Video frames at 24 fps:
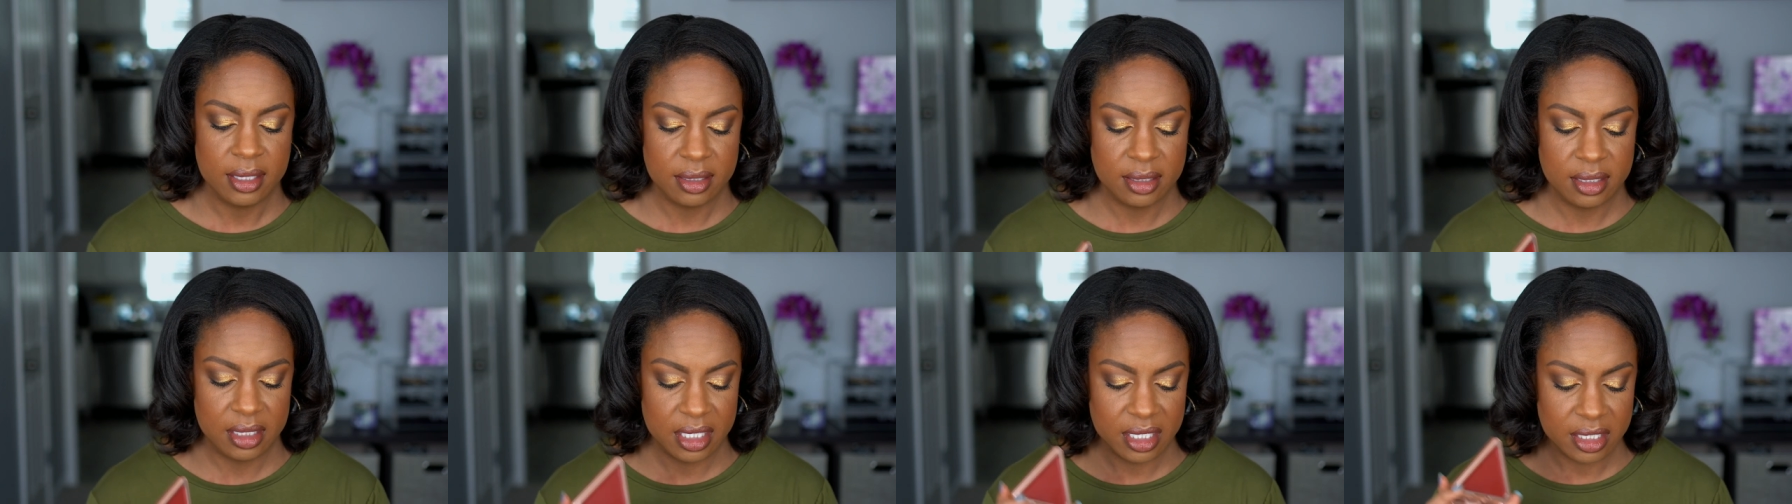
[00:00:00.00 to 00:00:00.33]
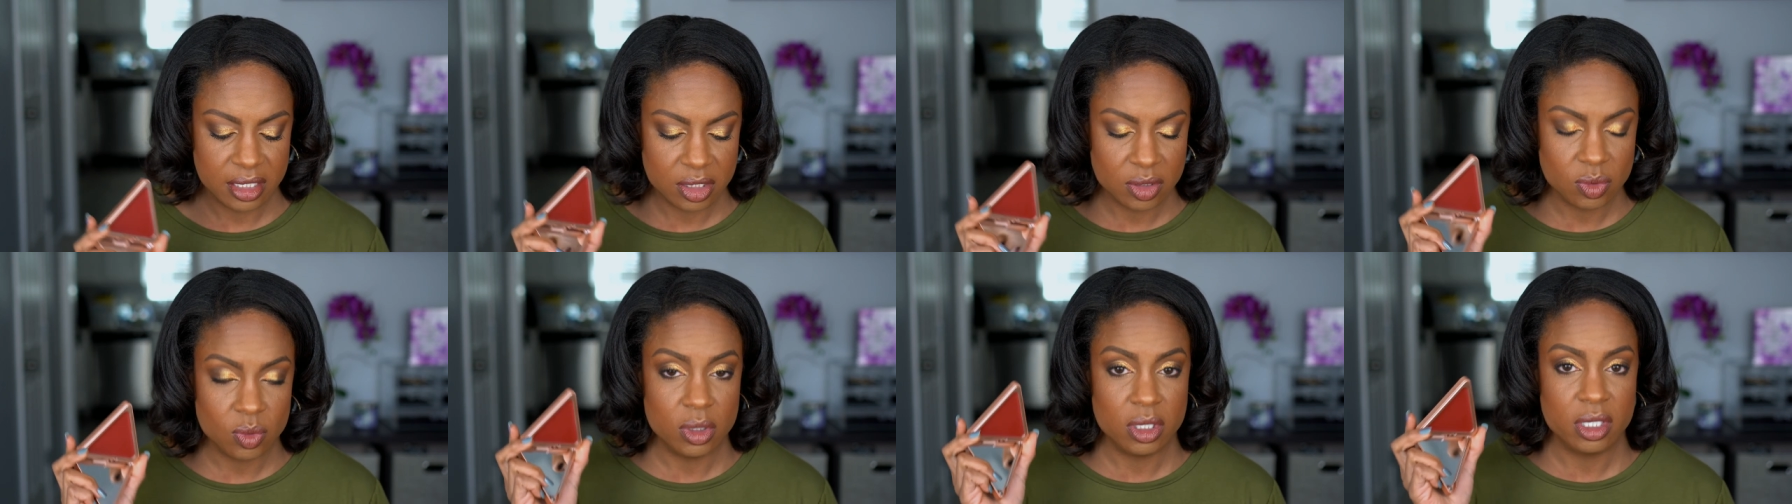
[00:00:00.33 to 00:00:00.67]

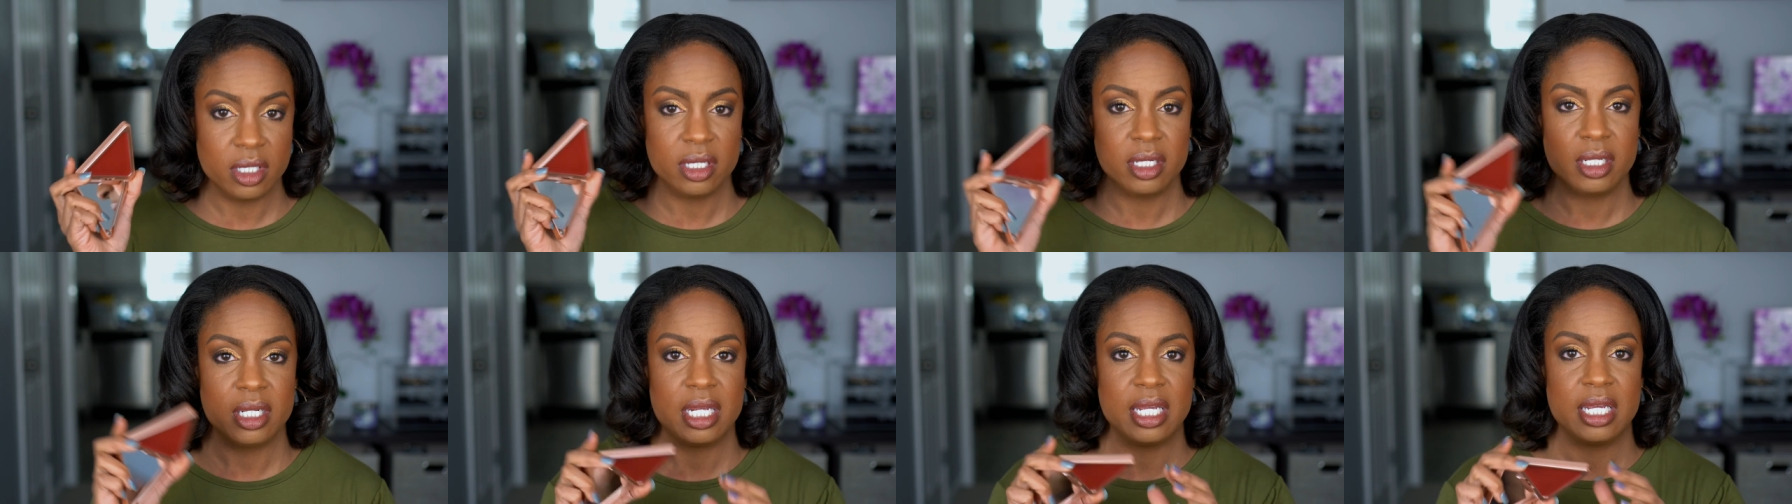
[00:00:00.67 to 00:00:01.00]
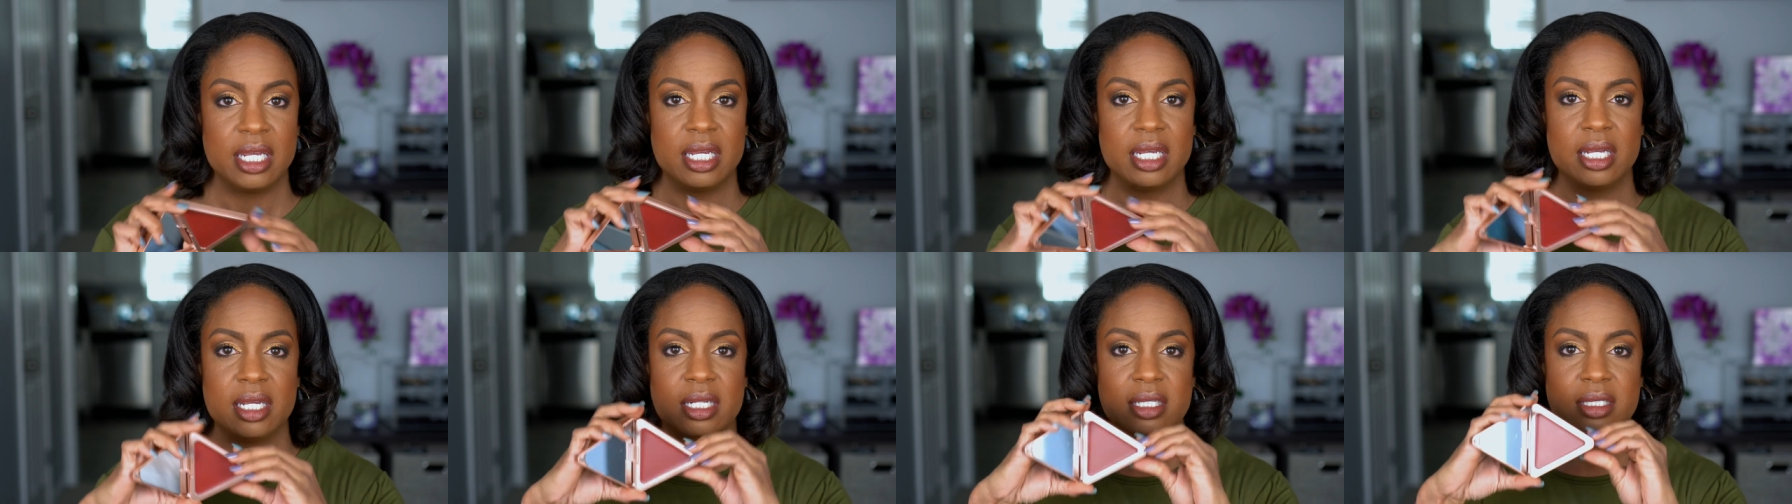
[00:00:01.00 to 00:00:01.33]
This one
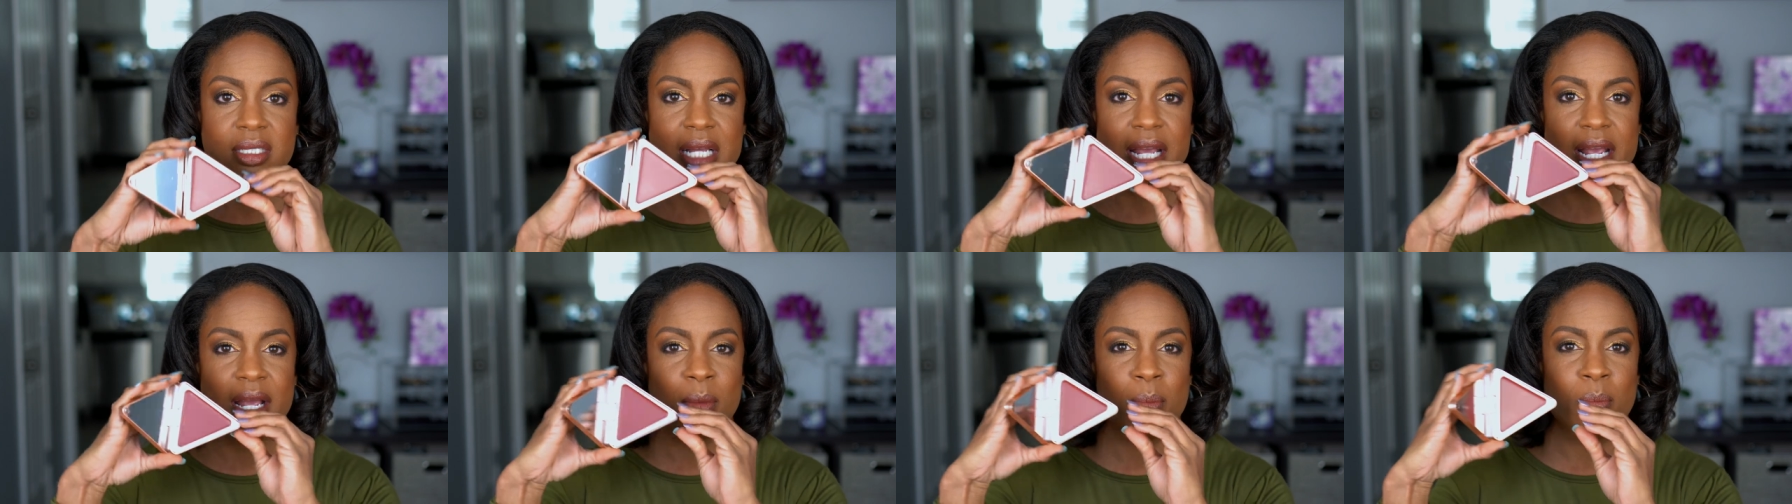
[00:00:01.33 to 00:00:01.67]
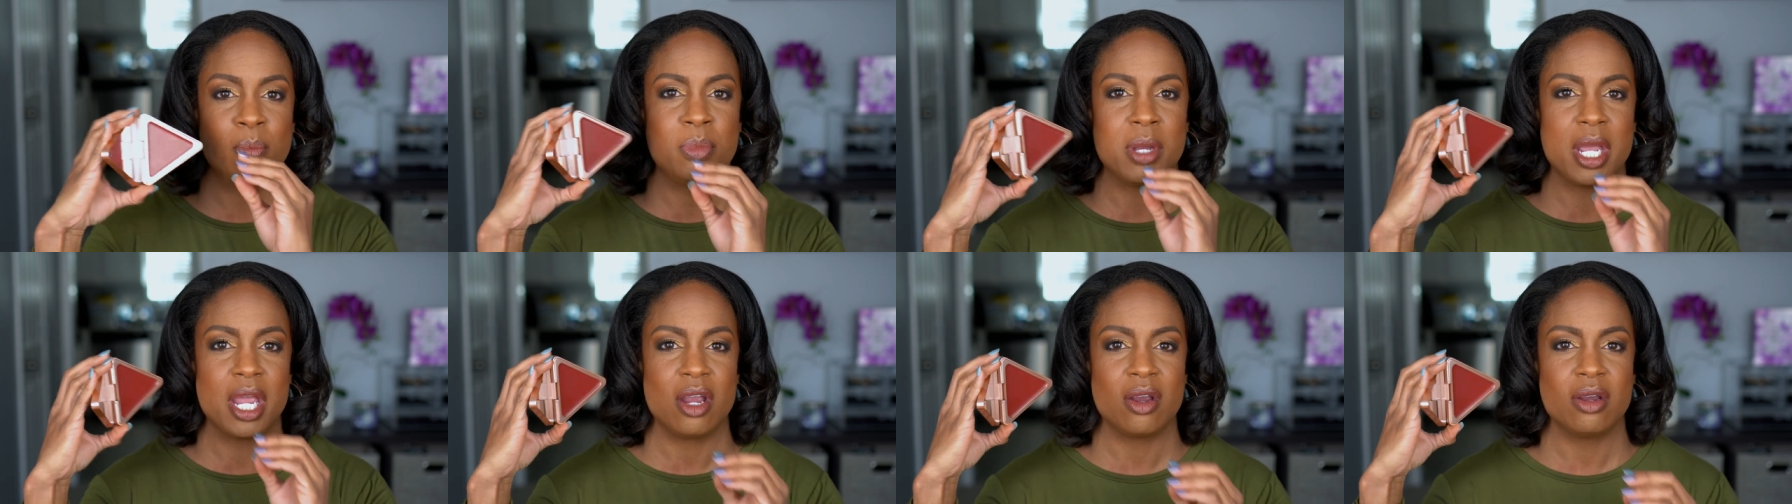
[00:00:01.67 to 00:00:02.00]
is like a
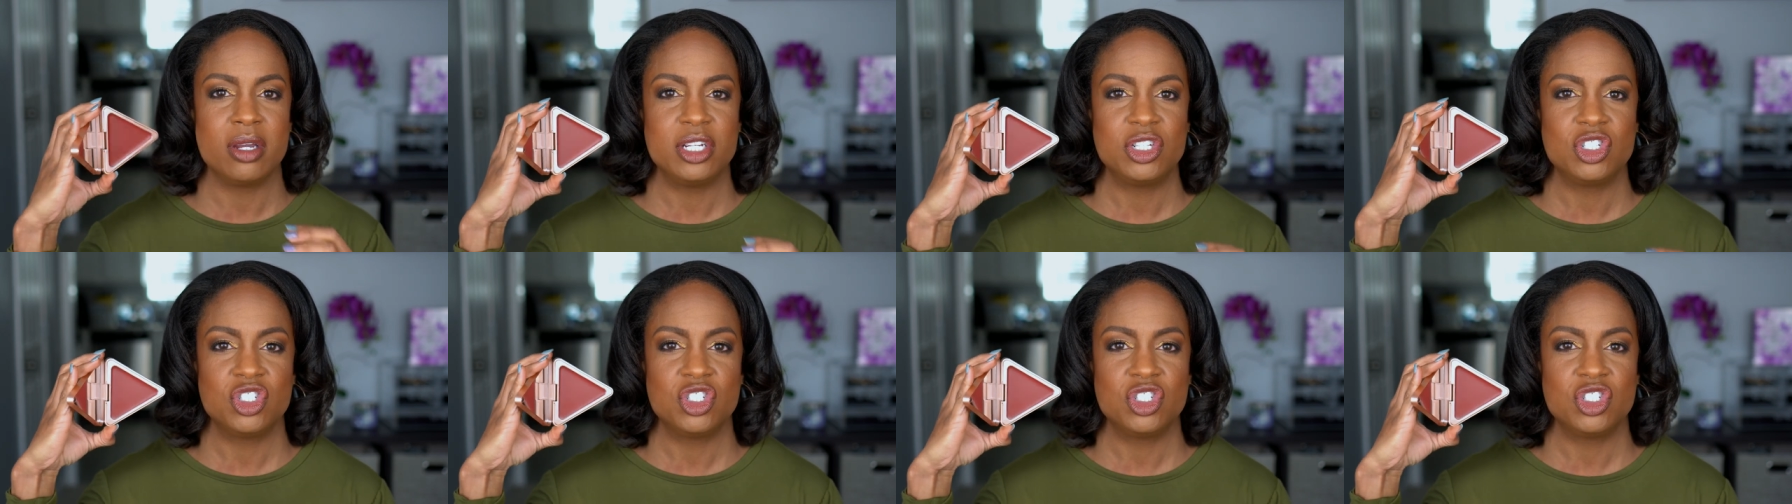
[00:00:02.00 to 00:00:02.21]
berry